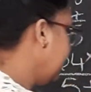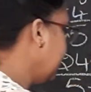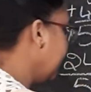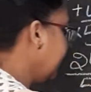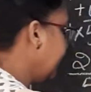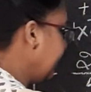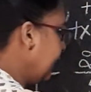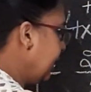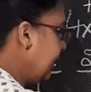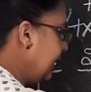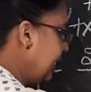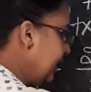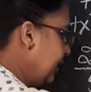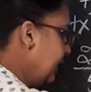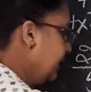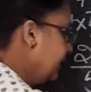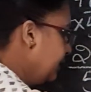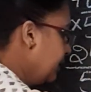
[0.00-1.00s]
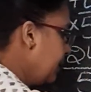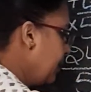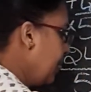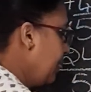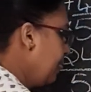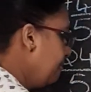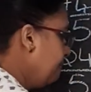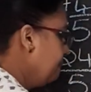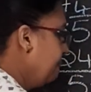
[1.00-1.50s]
13.
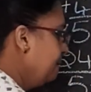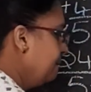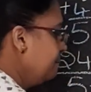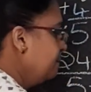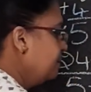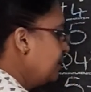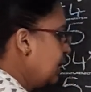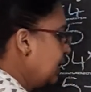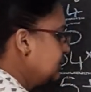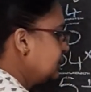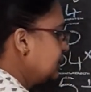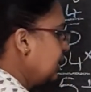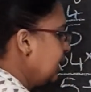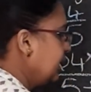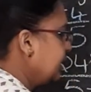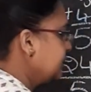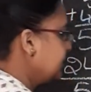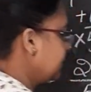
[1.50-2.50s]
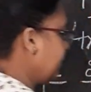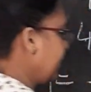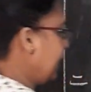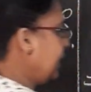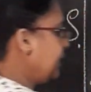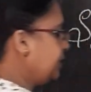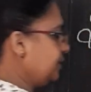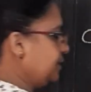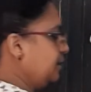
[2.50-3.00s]
Yes, let us
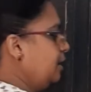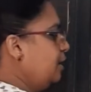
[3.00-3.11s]
write.